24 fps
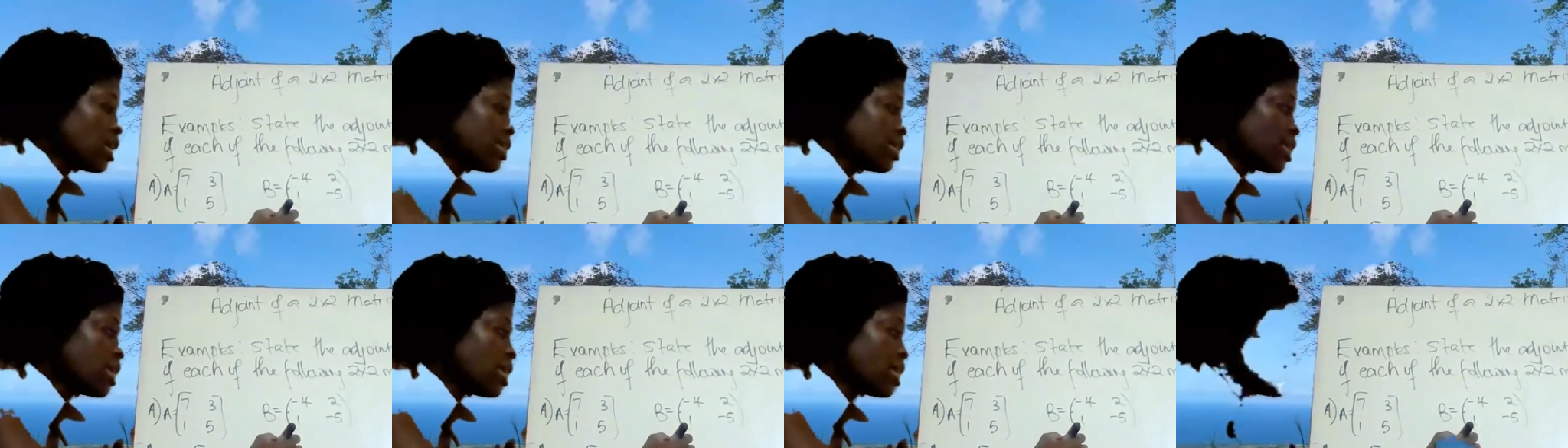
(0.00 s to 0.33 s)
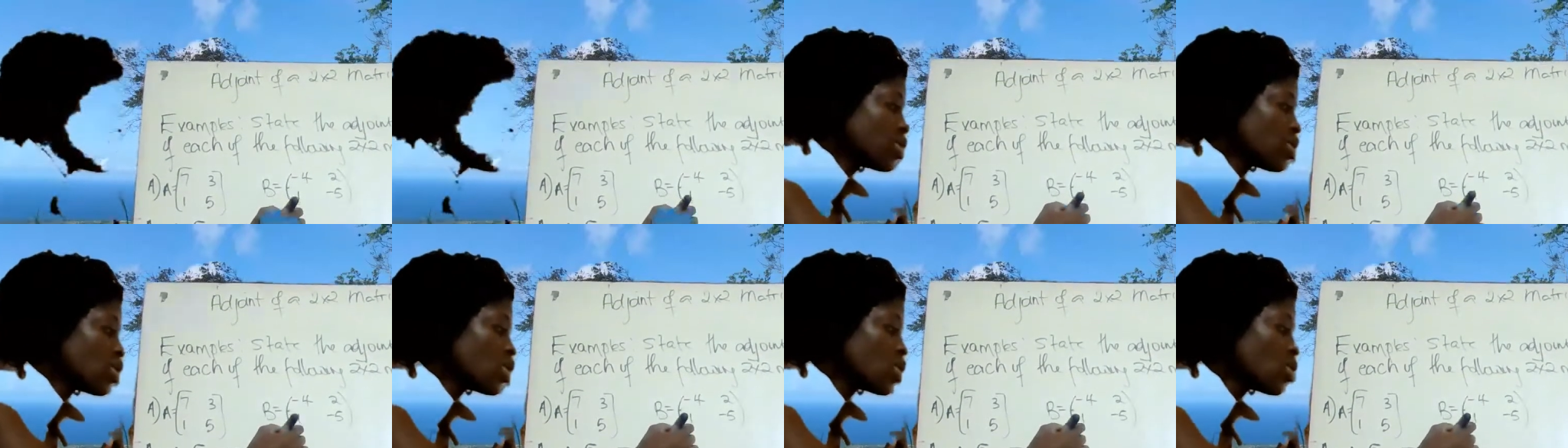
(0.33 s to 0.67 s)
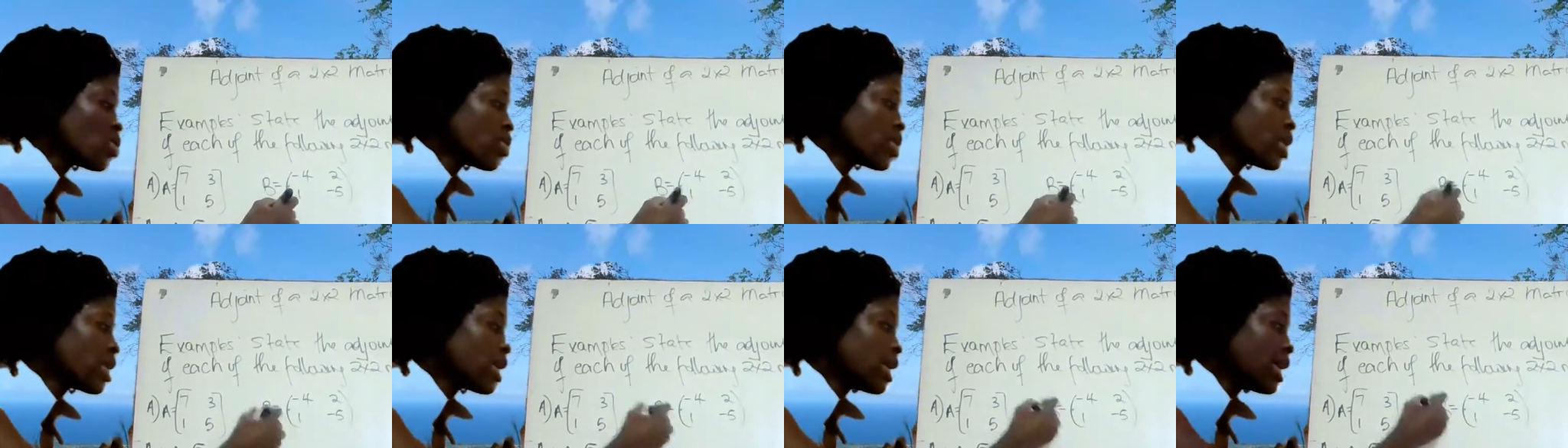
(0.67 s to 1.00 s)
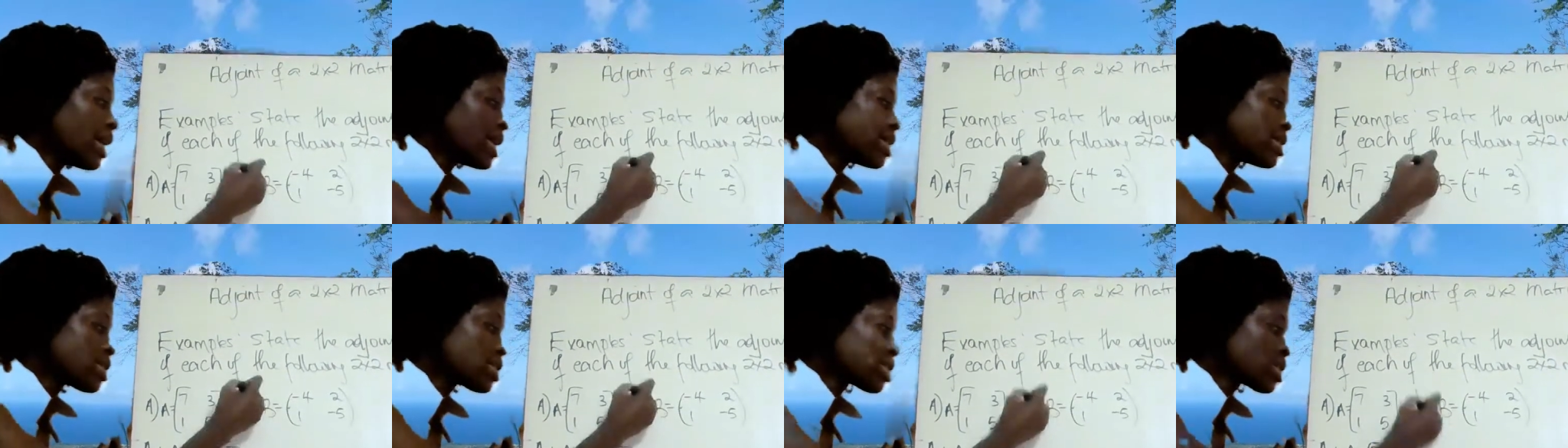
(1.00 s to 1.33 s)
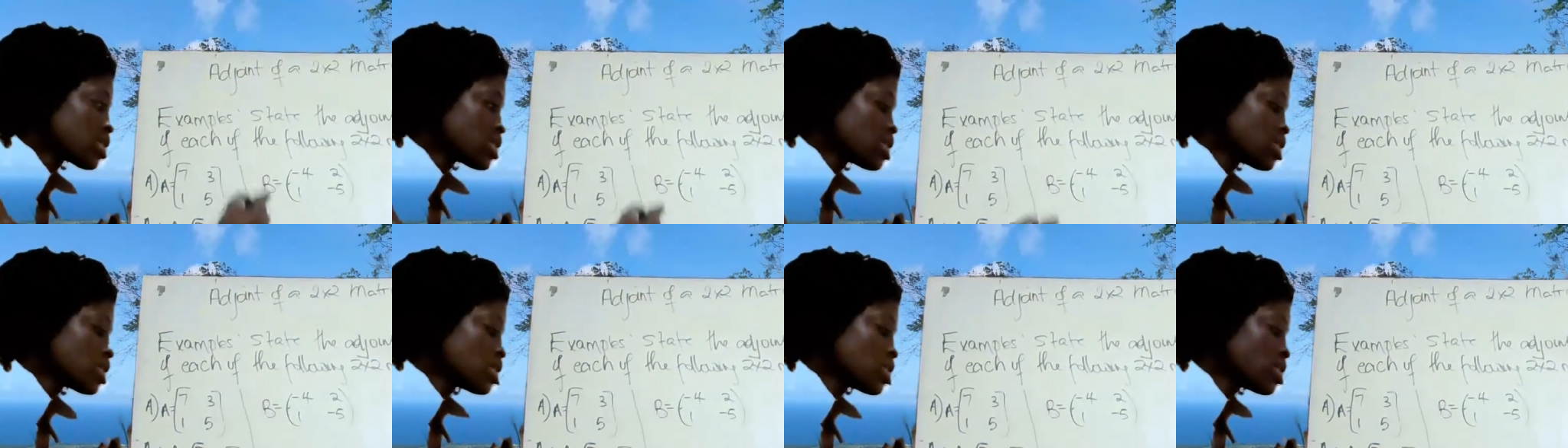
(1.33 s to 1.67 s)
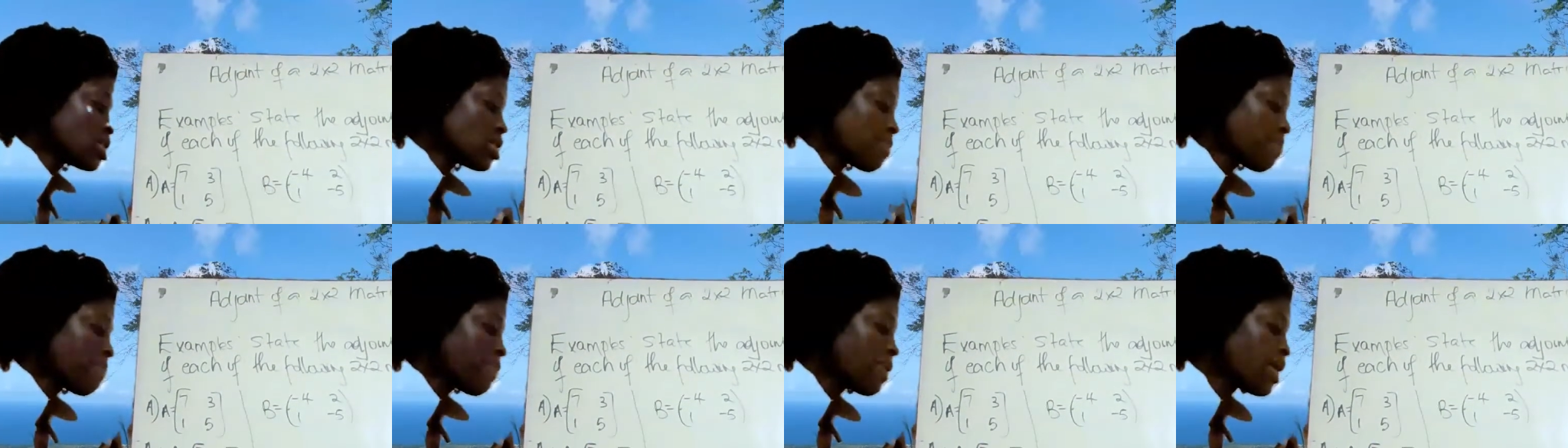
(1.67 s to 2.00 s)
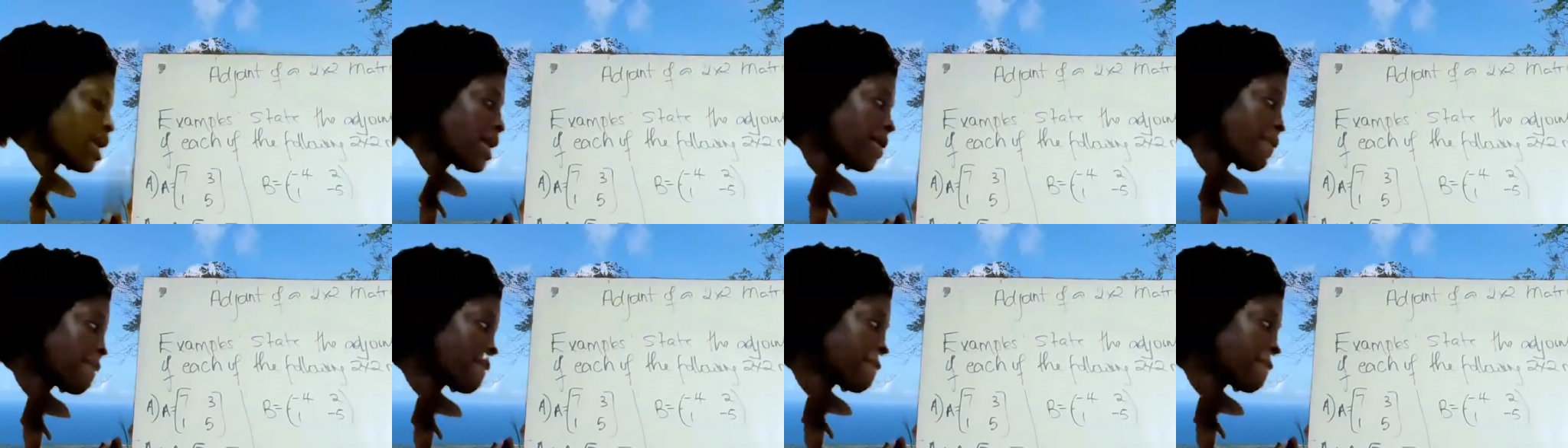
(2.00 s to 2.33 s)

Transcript: Then now we're at part